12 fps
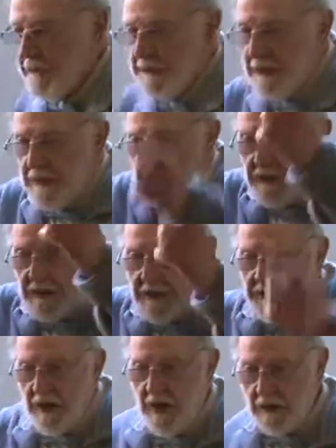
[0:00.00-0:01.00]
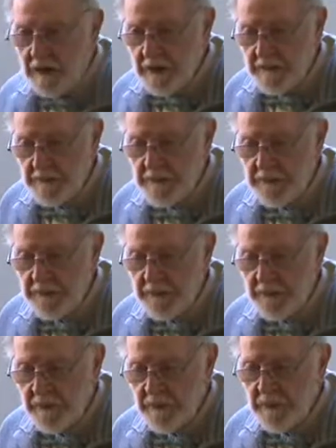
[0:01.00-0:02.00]
a prince of God.
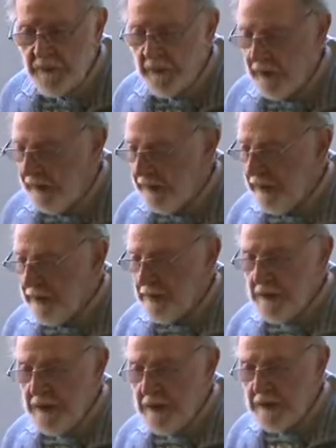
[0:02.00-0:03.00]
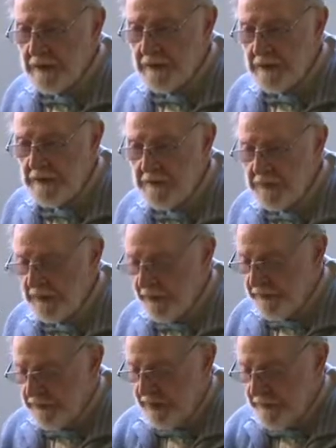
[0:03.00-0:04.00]
In other words,
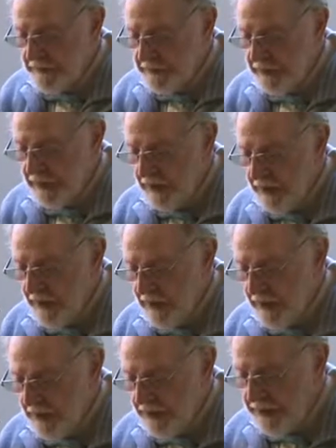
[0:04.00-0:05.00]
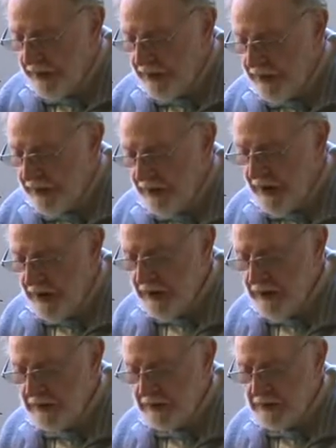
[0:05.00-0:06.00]
from the
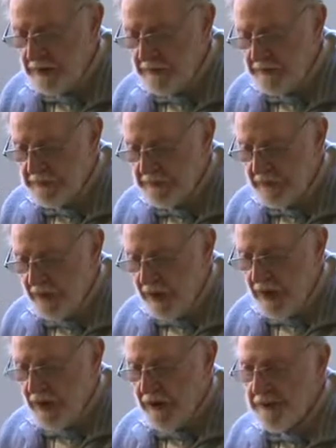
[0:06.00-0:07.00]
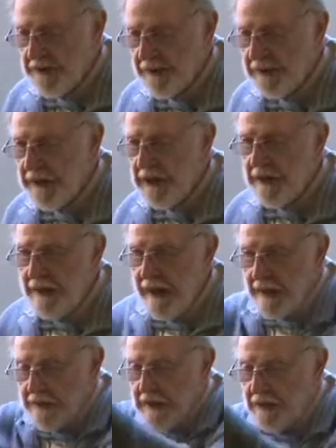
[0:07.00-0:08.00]
ground of the
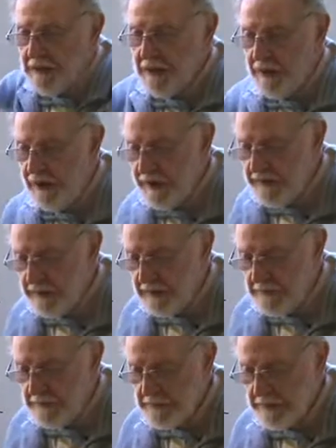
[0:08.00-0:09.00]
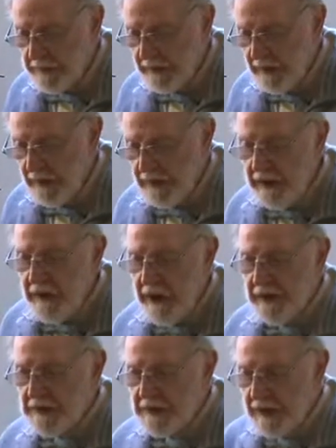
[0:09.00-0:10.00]
ladder to heaven, he
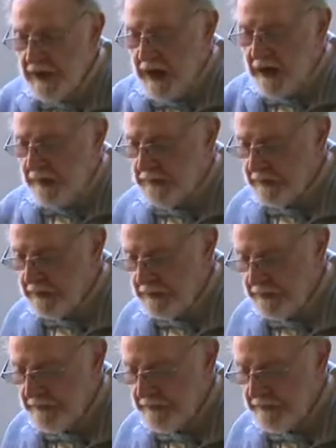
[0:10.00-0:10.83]
has climbed